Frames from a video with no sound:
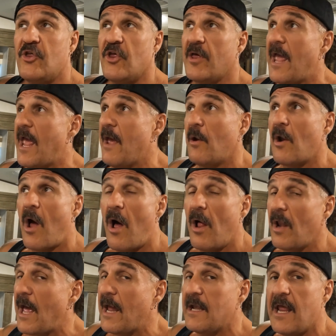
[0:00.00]
and
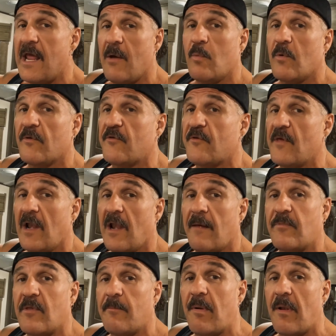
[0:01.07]
all I did was seal
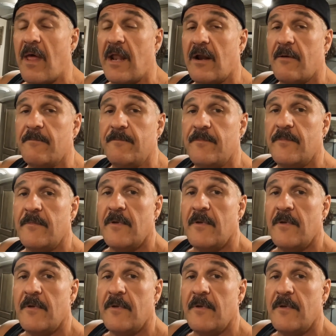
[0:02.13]
up the plenum,